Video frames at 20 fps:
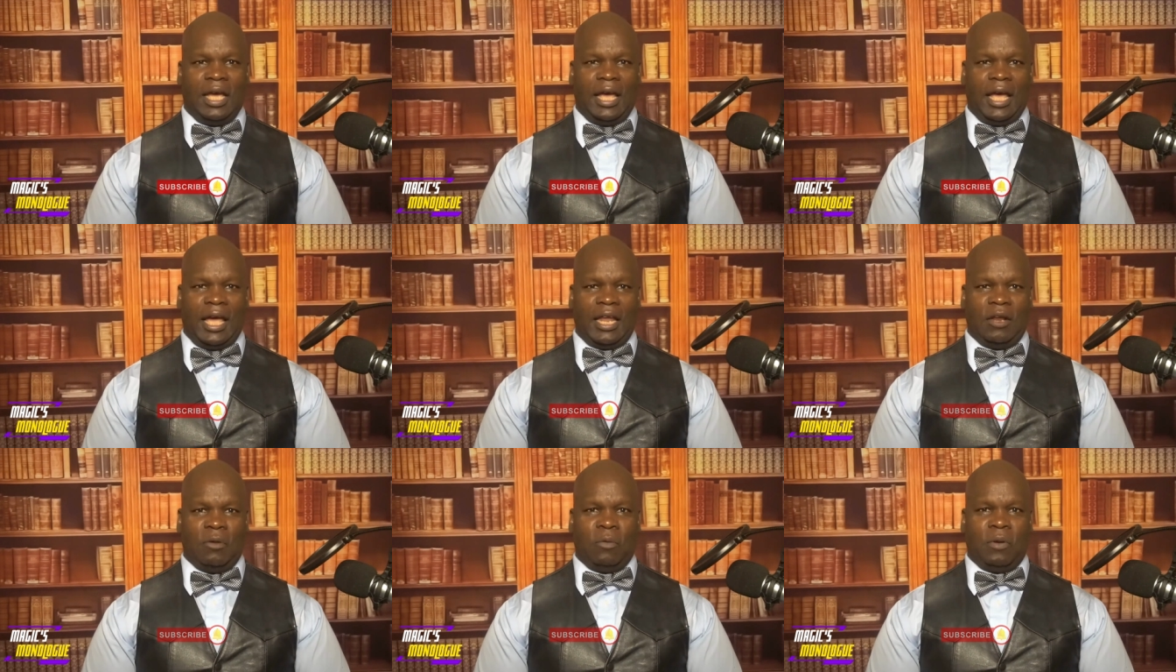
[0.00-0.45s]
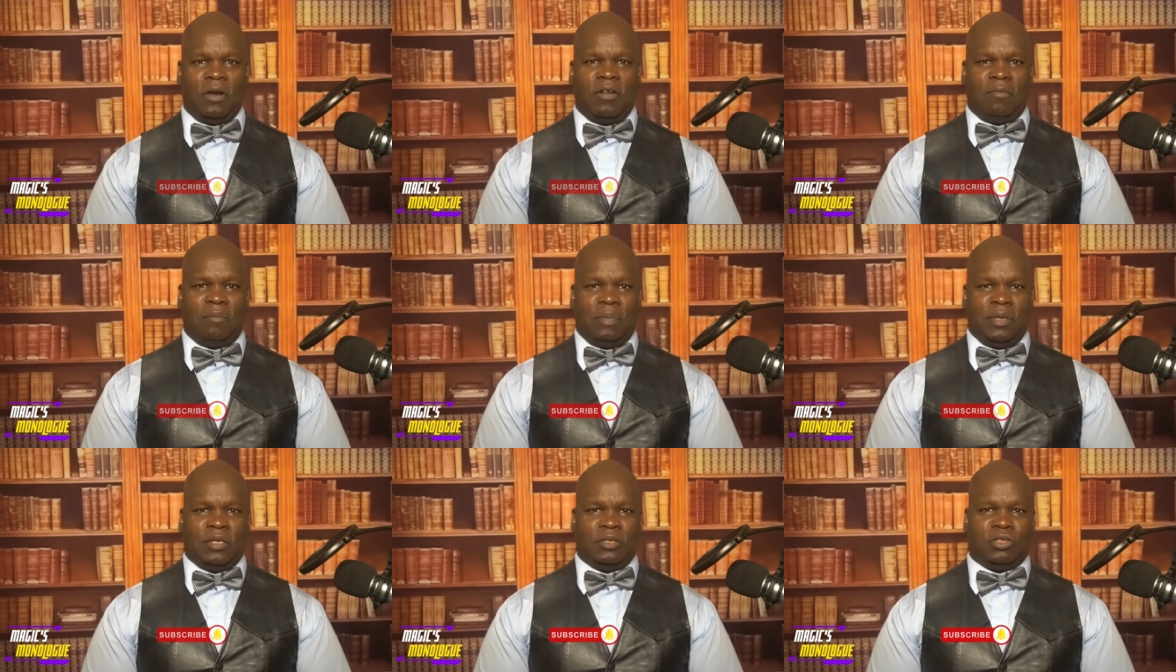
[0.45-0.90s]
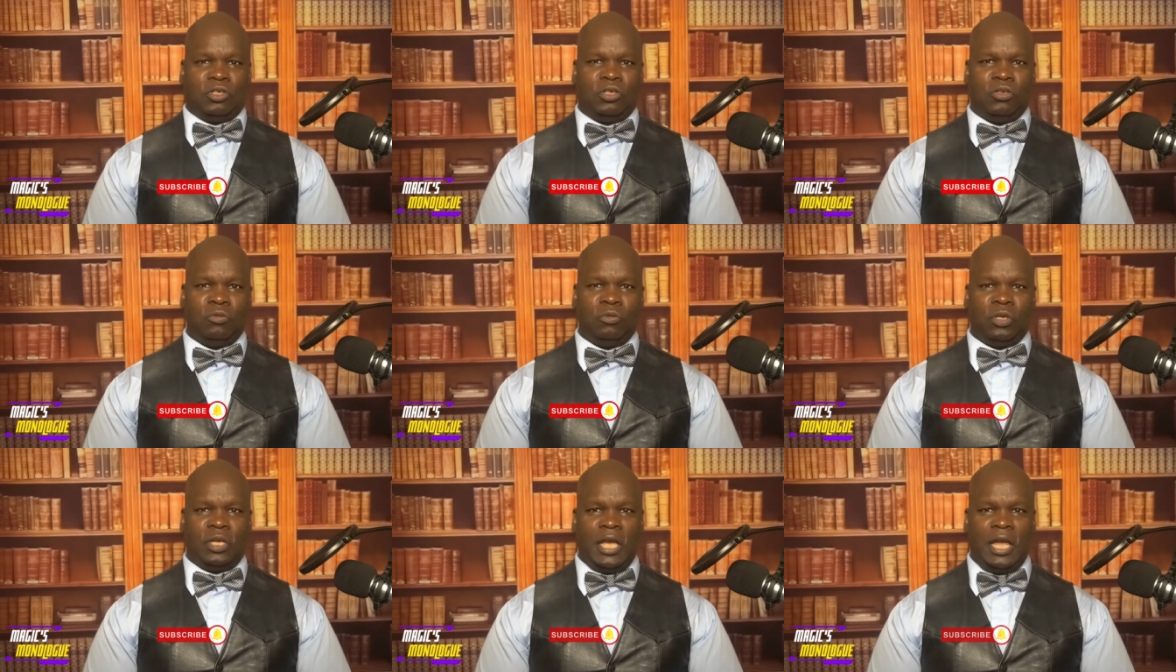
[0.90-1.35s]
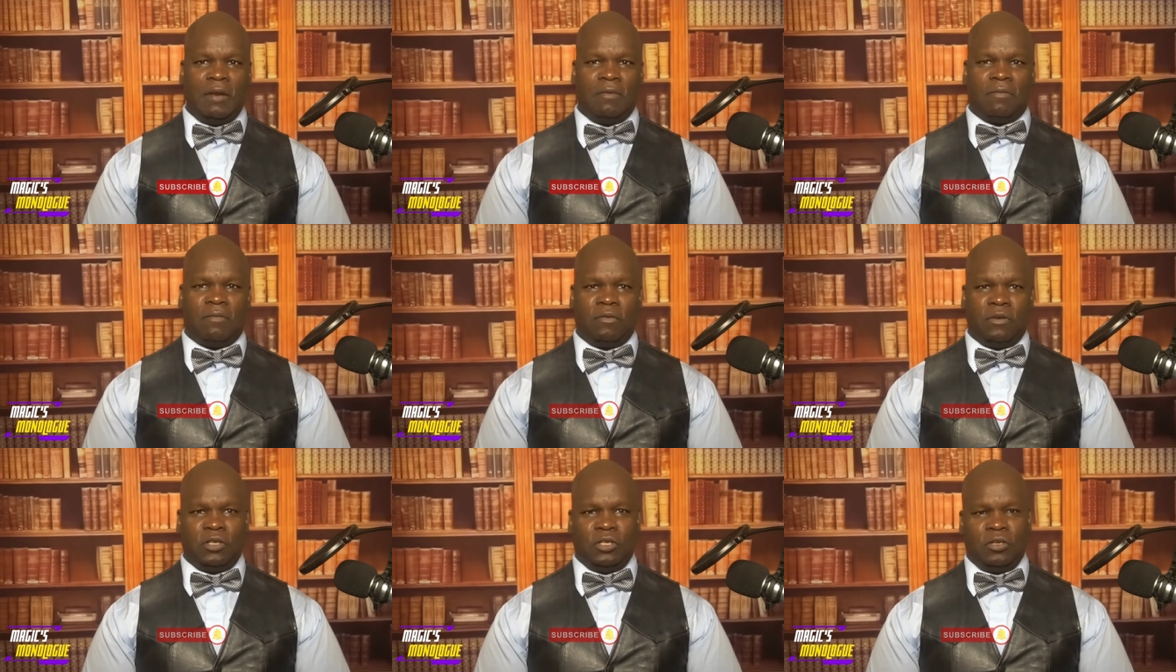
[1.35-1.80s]
and it would have been too late
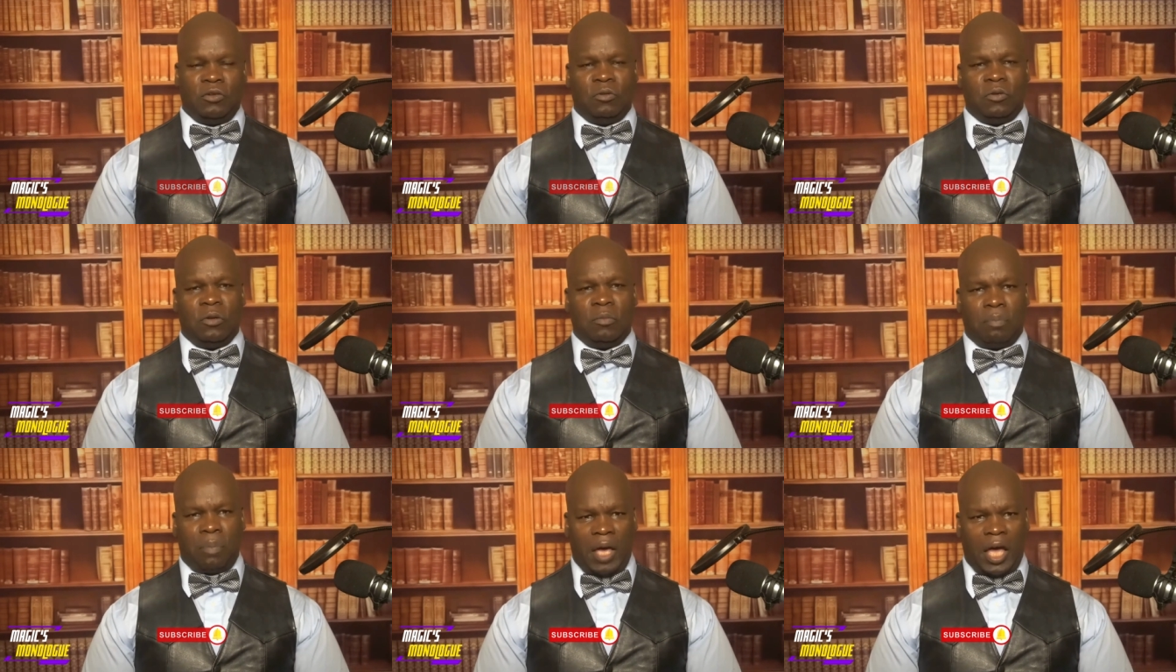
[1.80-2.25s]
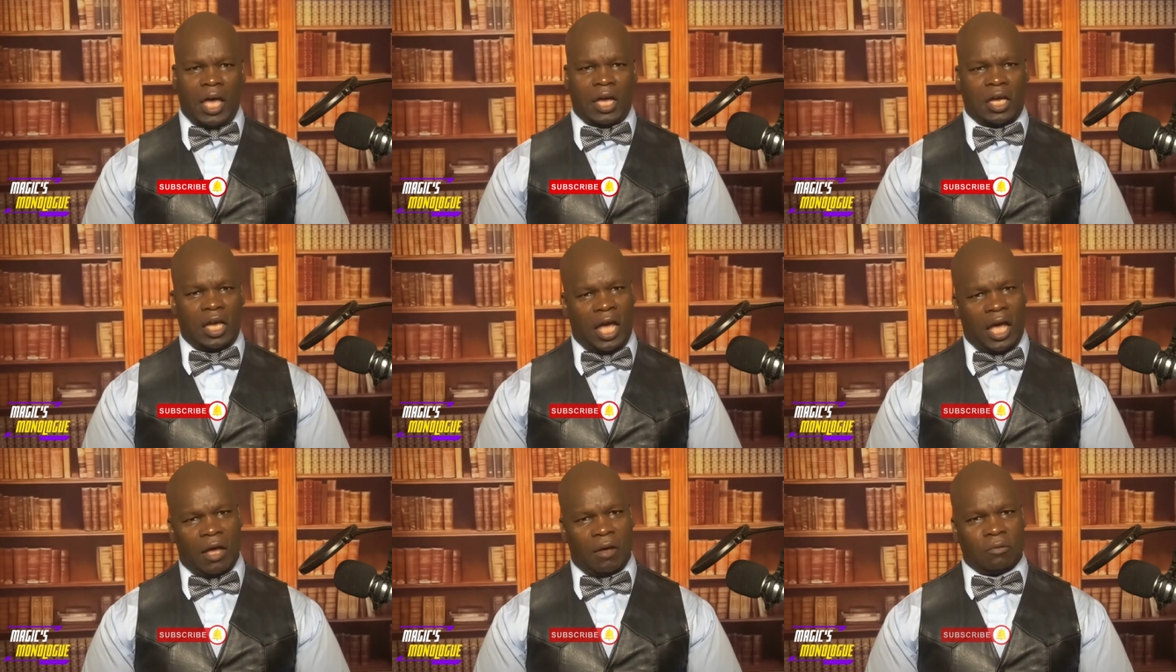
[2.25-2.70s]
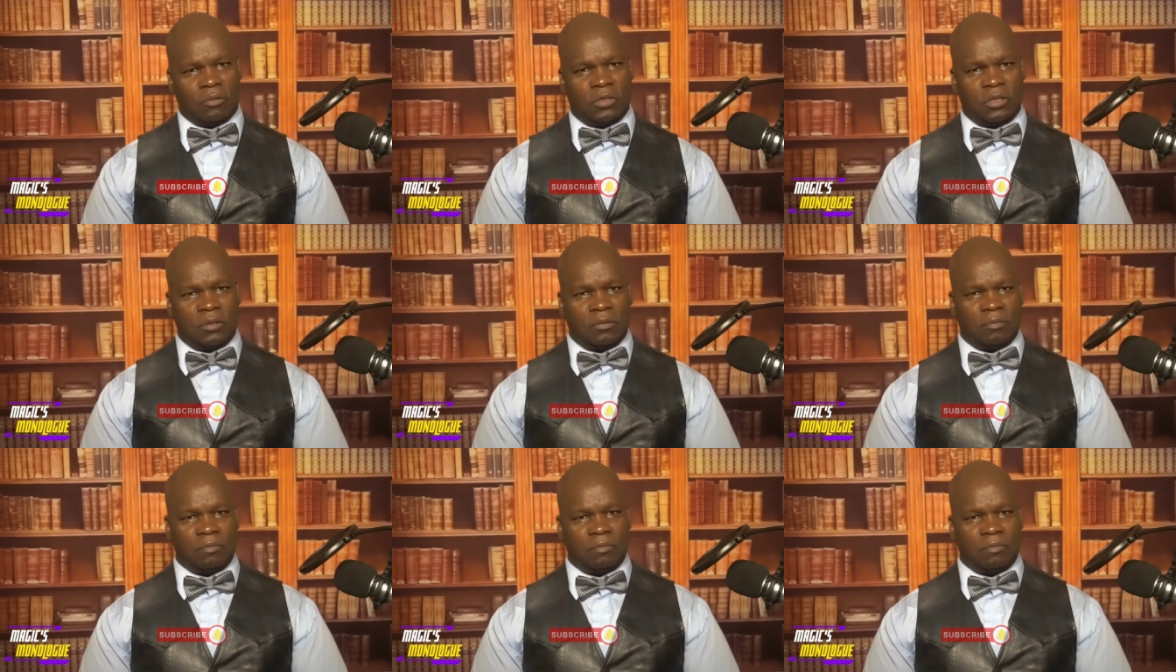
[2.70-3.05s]
for you to back out.